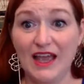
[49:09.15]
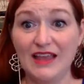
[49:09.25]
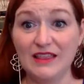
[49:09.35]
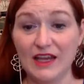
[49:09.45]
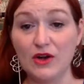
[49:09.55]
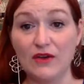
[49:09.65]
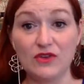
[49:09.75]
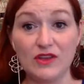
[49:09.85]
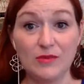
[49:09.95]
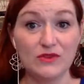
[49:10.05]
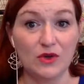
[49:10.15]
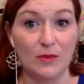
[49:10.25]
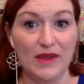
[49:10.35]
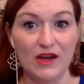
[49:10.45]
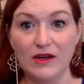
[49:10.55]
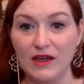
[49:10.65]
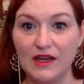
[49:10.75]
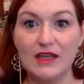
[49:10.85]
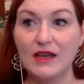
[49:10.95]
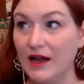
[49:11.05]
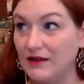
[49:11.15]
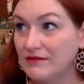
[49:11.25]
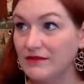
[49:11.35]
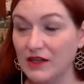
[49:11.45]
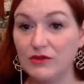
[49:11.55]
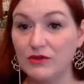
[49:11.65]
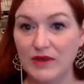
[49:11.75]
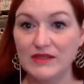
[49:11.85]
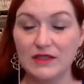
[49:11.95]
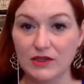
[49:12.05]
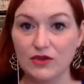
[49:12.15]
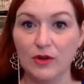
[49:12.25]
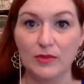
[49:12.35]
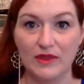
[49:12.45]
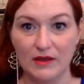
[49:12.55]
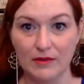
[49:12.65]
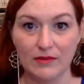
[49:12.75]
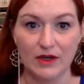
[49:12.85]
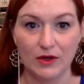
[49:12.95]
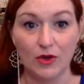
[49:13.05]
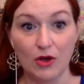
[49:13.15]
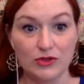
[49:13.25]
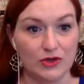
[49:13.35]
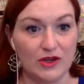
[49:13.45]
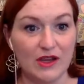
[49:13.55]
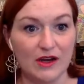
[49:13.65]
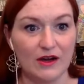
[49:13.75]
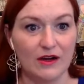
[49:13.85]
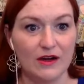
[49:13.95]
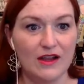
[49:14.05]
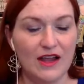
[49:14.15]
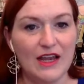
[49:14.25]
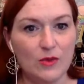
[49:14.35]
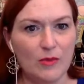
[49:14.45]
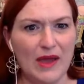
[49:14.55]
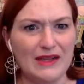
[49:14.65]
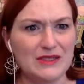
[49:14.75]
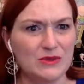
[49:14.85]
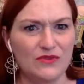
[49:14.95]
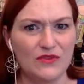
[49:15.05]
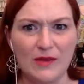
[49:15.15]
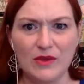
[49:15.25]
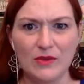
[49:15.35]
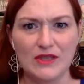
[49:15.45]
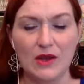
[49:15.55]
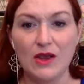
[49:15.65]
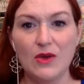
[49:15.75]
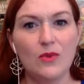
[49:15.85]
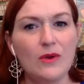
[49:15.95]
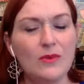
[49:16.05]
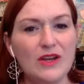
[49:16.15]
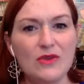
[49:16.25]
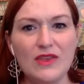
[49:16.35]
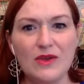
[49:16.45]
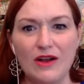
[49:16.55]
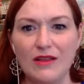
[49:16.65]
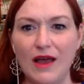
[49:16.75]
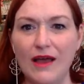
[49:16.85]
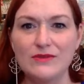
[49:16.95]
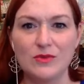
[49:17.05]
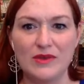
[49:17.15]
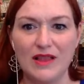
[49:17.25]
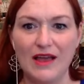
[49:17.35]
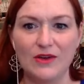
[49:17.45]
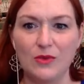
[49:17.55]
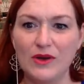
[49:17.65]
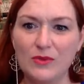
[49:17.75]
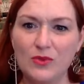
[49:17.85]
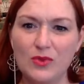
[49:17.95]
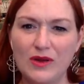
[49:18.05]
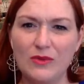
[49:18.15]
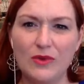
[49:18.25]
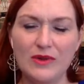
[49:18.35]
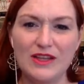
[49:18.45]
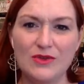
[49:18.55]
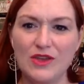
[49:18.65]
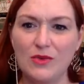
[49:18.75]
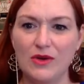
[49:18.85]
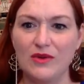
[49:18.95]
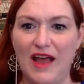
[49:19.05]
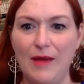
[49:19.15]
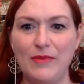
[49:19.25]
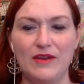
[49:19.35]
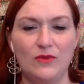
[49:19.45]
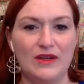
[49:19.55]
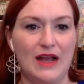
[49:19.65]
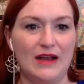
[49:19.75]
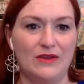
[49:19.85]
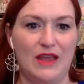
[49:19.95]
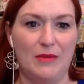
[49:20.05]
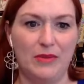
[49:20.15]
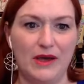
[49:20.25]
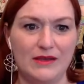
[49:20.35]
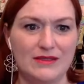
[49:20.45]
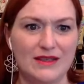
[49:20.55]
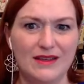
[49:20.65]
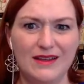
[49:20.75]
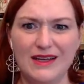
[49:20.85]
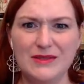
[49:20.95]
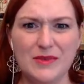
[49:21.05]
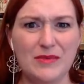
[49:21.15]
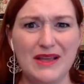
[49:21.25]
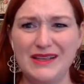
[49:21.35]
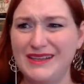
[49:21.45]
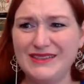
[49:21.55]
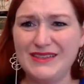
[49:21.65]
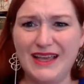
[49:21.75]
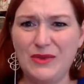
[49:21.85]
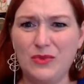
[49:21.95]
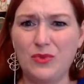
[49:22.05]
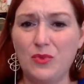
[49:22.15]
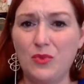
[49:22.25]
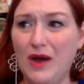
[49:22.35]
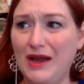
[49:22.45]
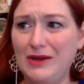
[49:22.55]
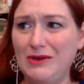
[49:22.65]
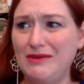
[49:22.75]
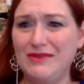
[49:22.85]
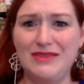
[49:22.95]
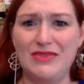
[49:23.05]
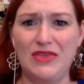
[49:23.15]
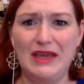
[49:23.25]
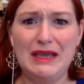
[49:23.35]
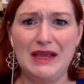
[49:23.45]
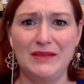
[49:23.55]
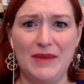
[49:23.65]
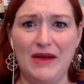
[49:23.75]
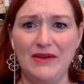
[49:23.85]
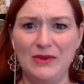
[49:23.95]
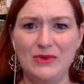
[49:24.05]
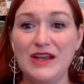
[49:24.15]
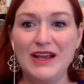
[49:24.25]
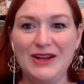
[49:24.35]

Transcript: And later, after they moved to America, and he got, he basically grew up in the, you know, culture here, and he went back to his family and was like, what, what do you think our lives would be like? Or what, what, what do you think would have happened if we'd gotten on that bus? His mom like, is like, why are you even thinking about who?